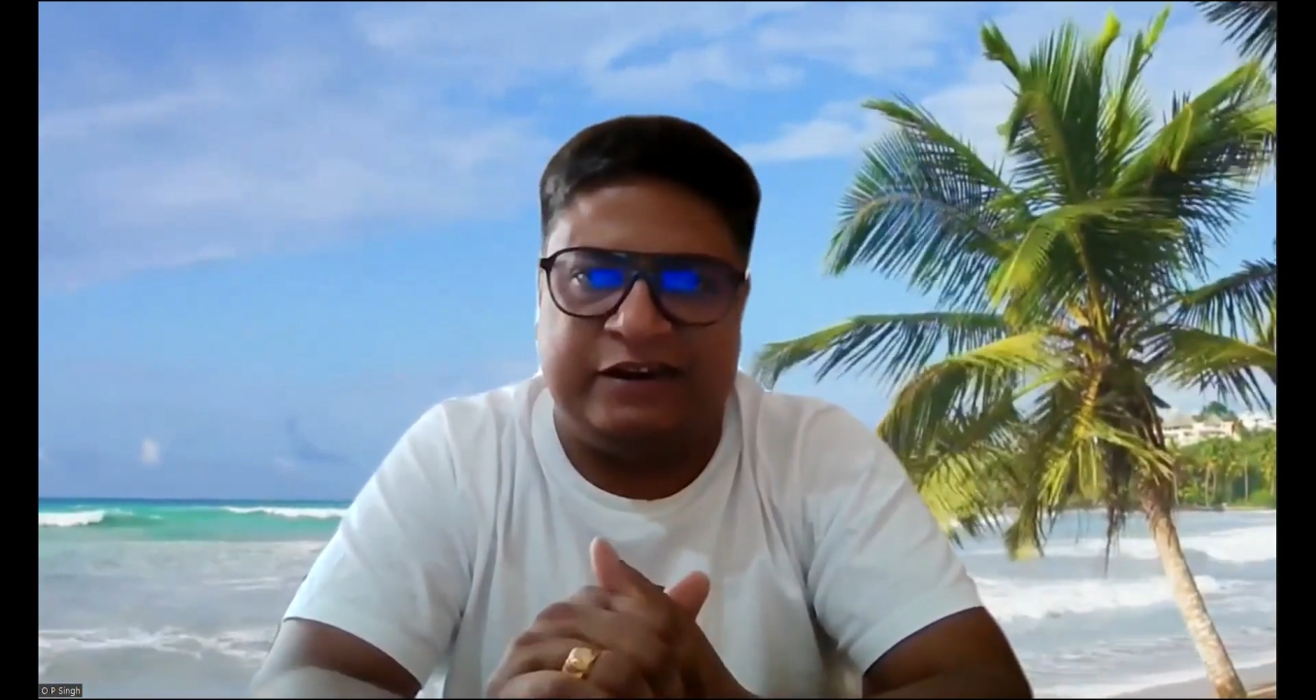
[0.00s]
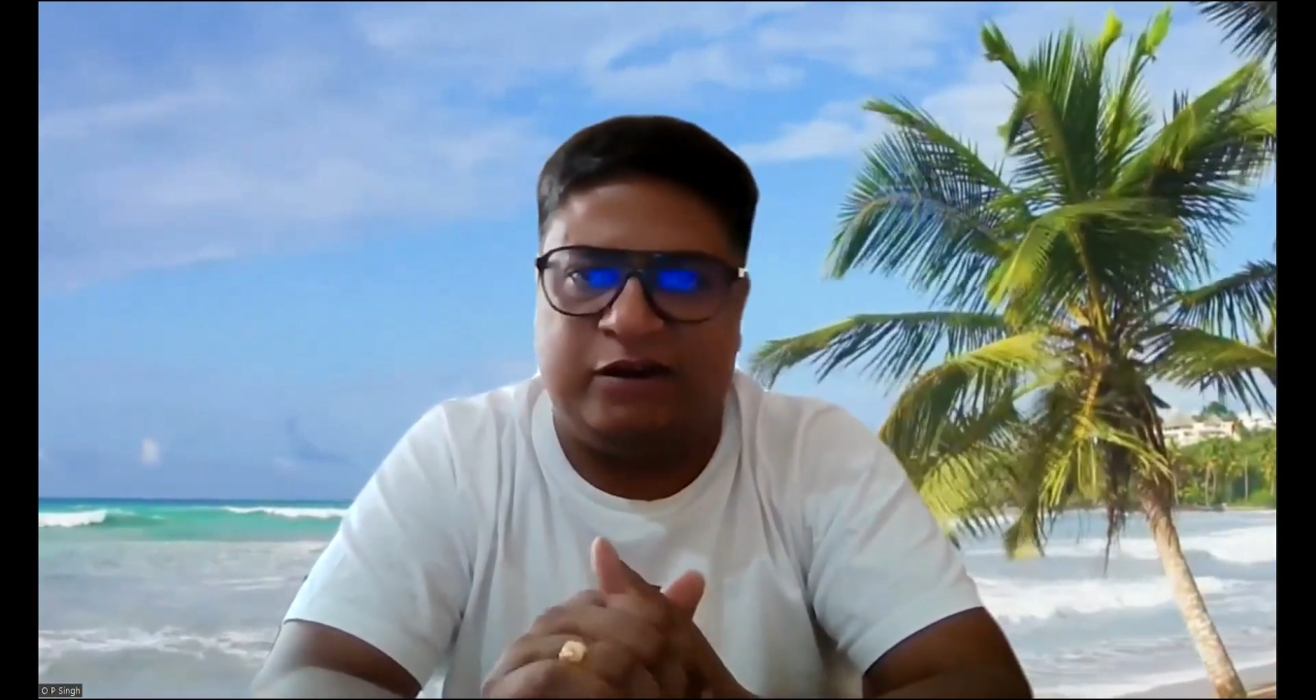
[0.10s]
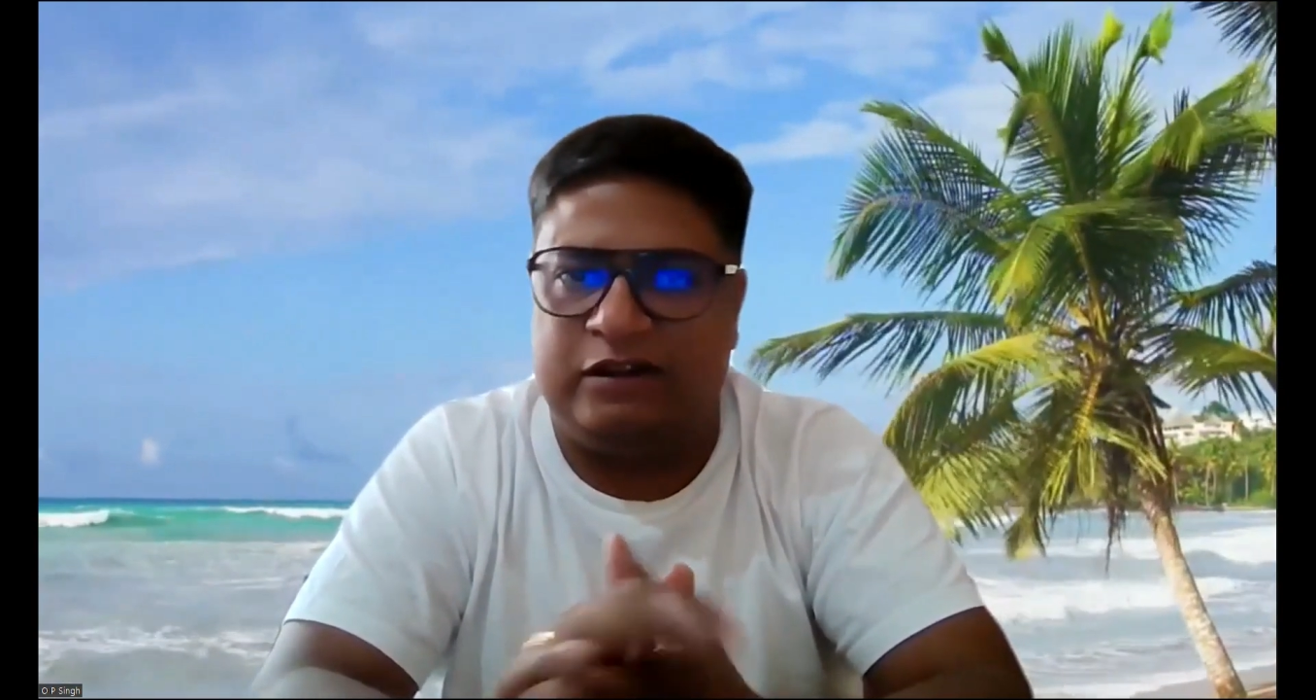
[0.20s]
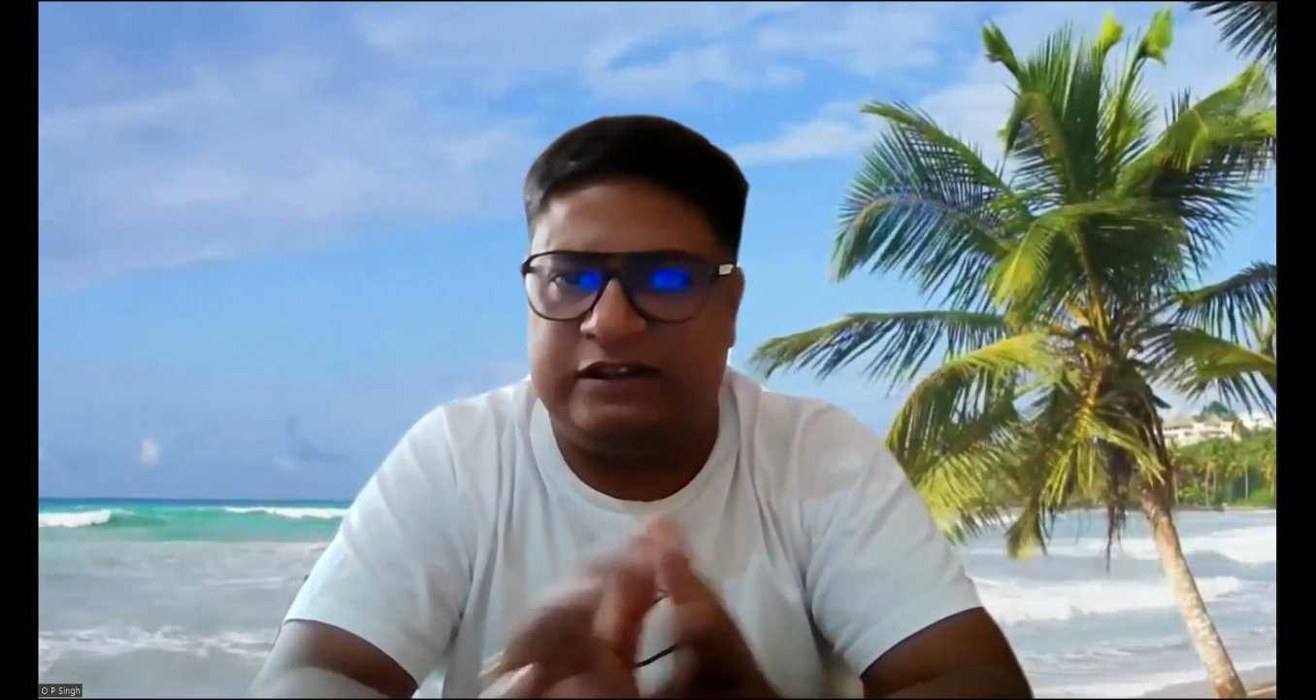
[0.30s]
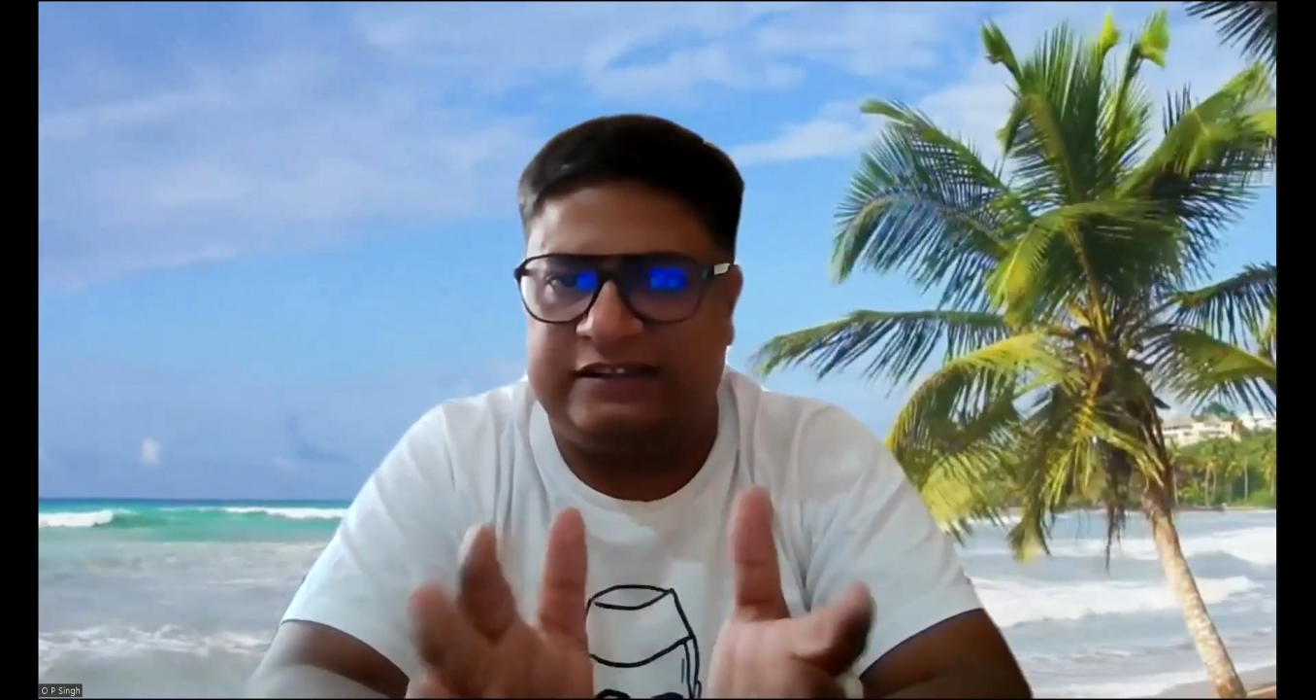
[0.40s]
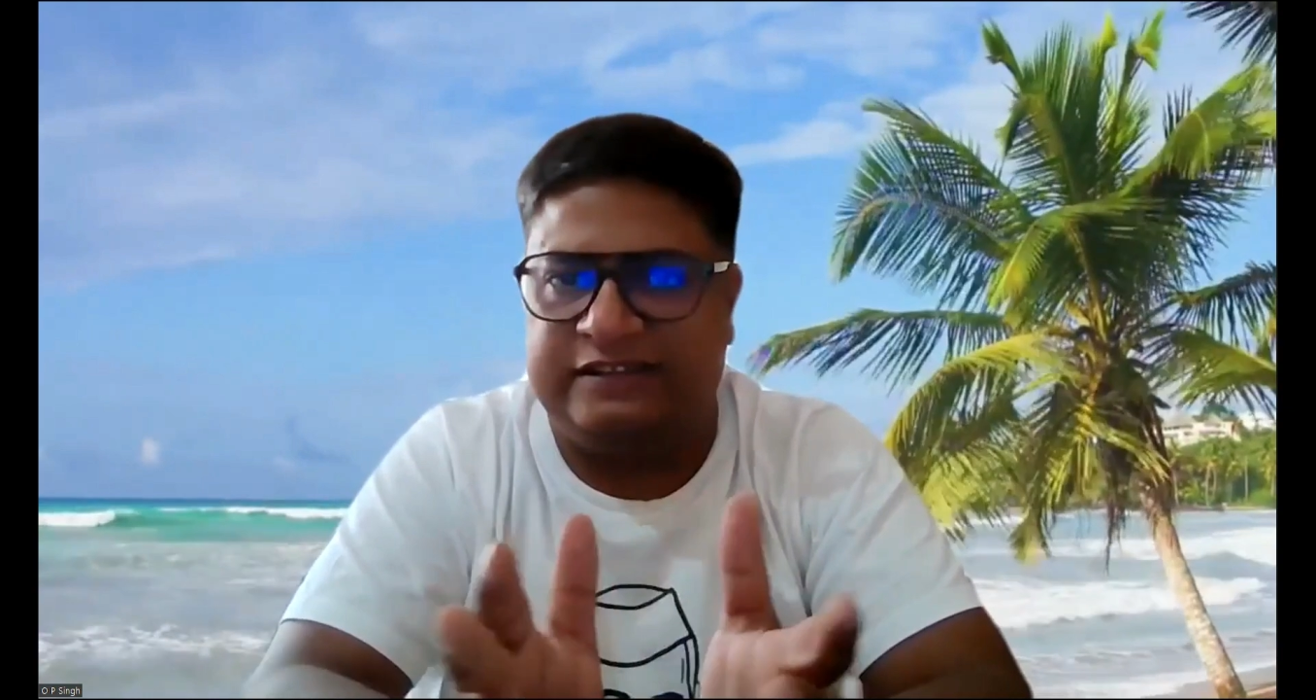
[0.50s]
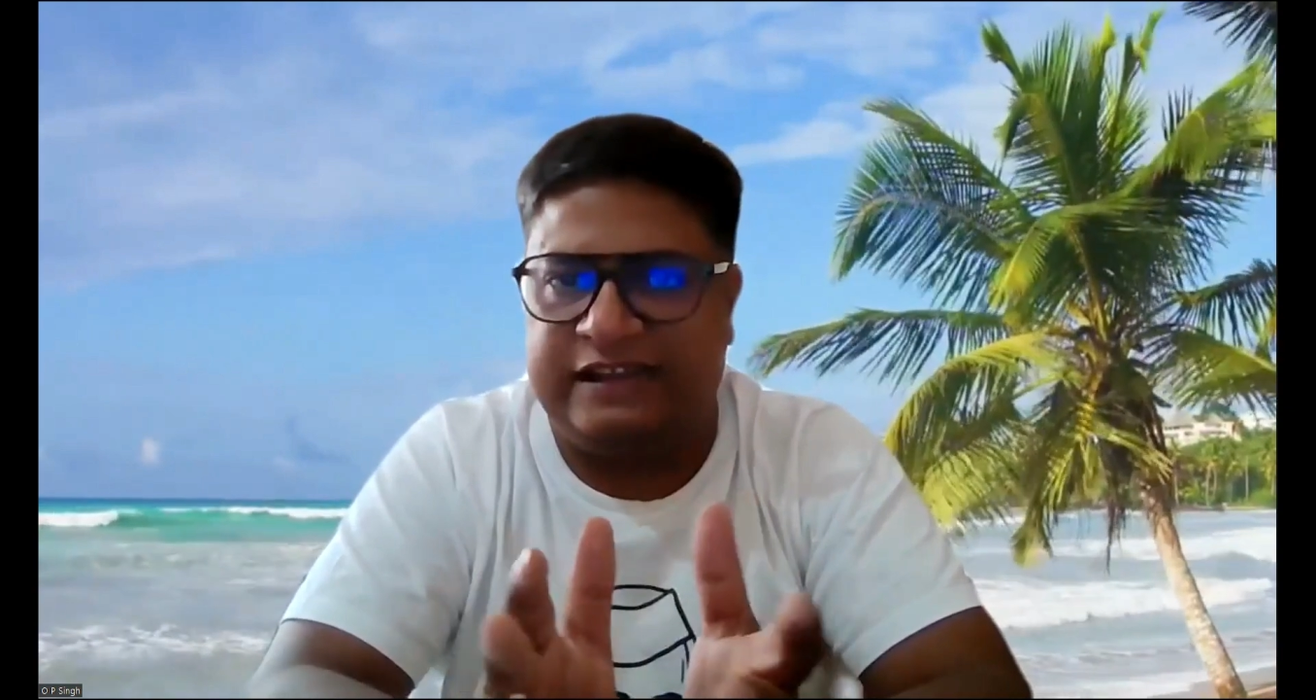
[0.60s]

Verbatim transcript: and all these